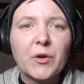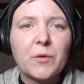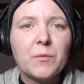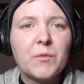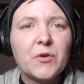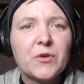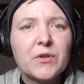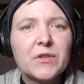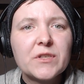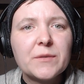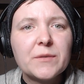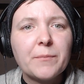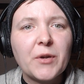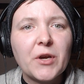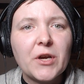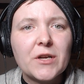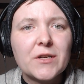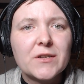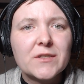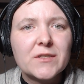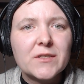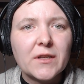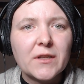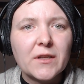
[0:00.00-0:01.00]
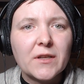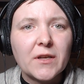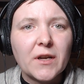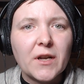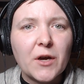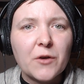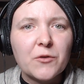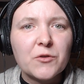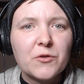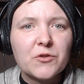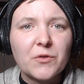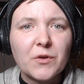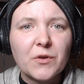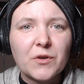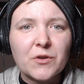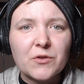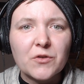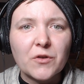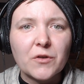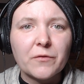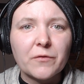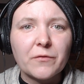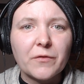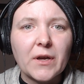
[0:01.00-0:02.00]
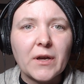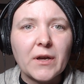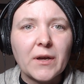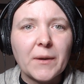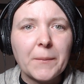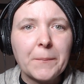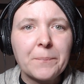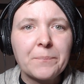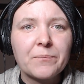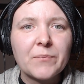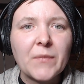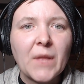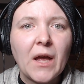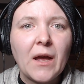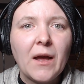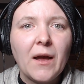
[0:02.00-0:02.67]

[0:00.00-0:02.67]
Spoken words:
community page that they're now doing sort of an